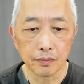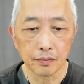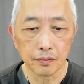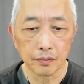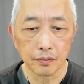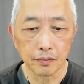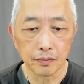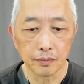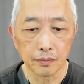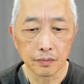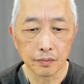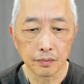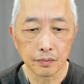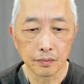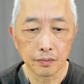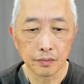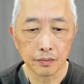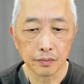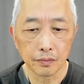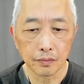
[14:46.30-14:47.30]
In the
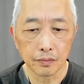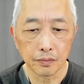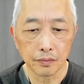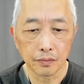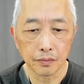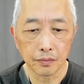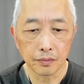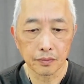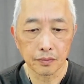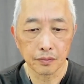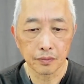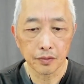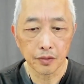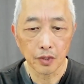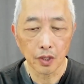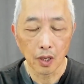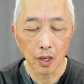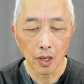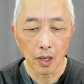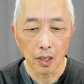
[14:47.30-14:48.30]
Western world, we don't
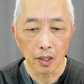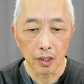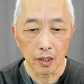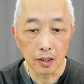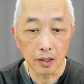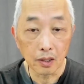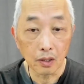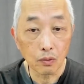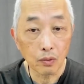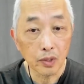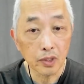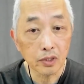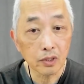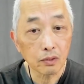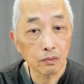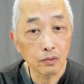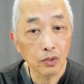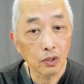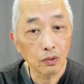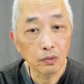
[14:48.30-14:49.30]
separate
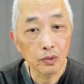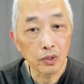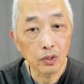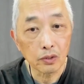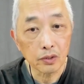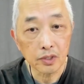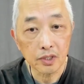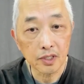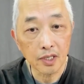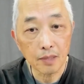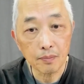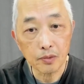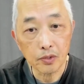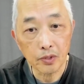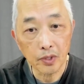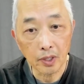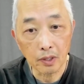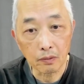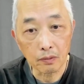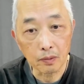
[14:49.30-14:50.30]
morality from
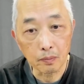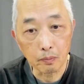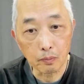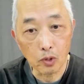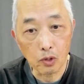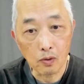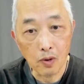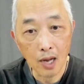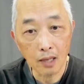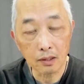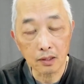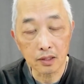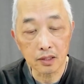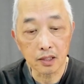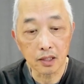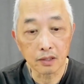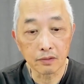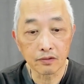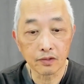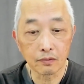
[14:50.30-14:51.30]
religion. And
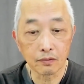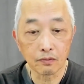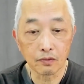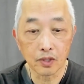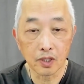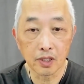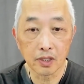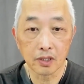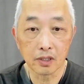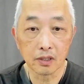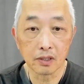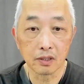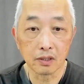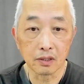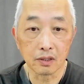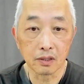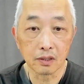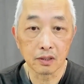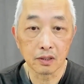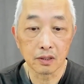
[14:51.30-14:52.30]
so you don't preach
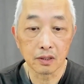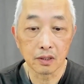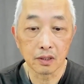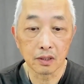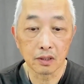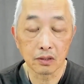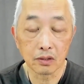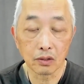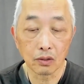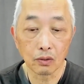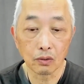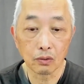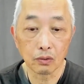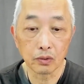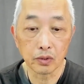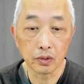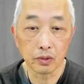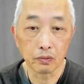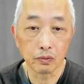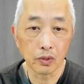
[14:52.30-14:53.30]
morality,
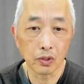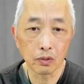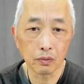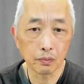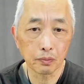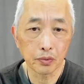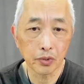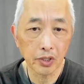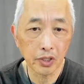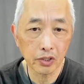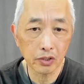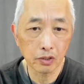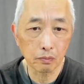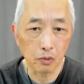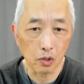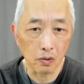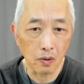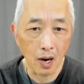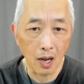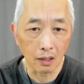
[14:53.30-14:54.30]
right? Because it
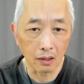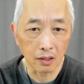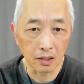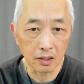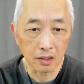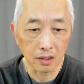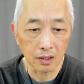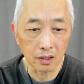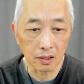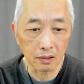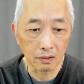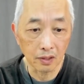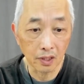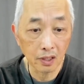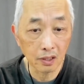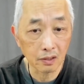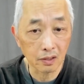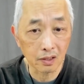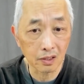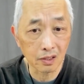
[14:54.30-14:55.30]
intrudes into
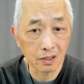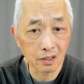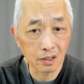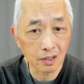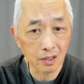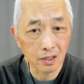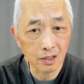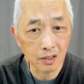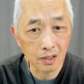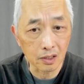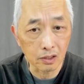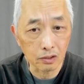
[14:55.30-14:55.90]
someone's space.